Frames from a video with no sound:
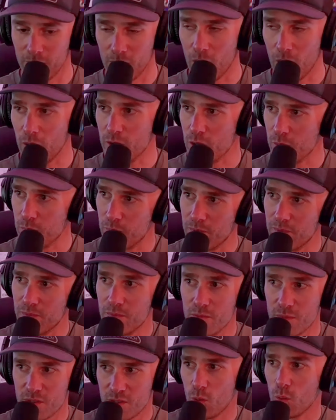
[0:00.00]
larger
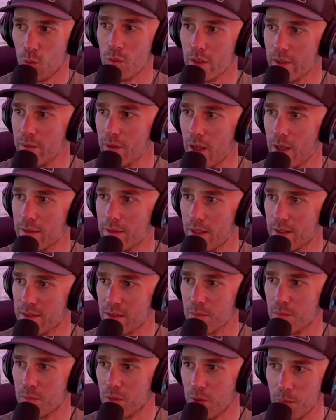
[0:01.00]
story, right? That's
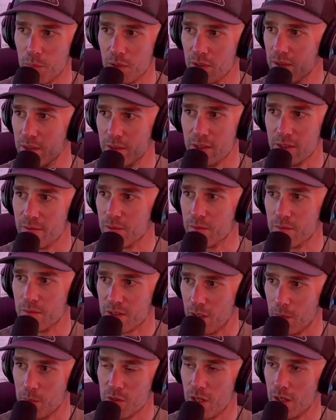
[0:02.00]
a yeah. completely different
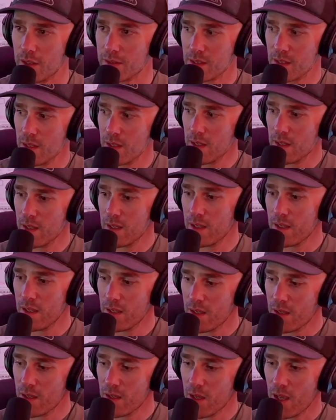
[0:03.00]
subject.
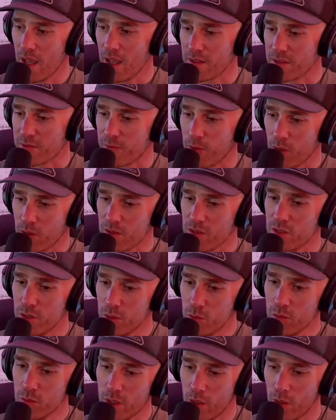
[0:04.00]
As far as
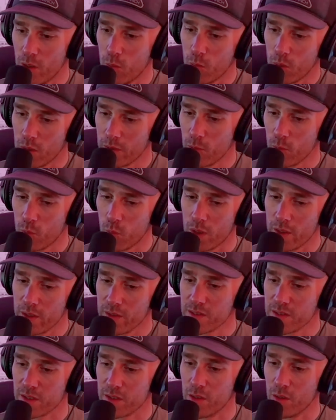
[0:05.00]
you go, where where
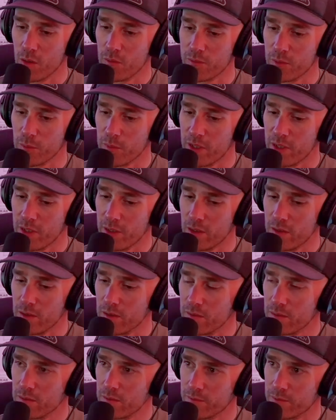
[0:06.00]
does it go from
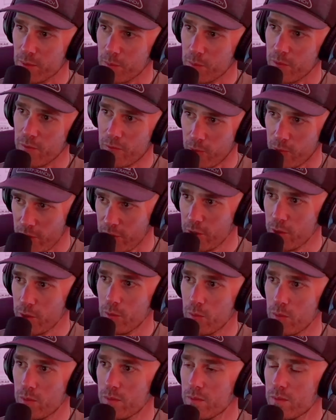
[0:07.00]
here from for
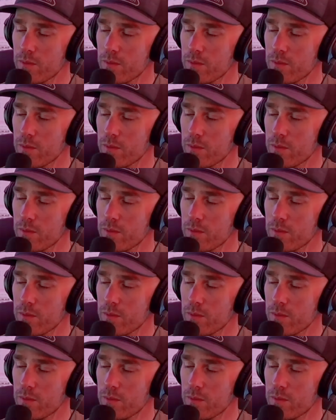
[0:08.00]
you?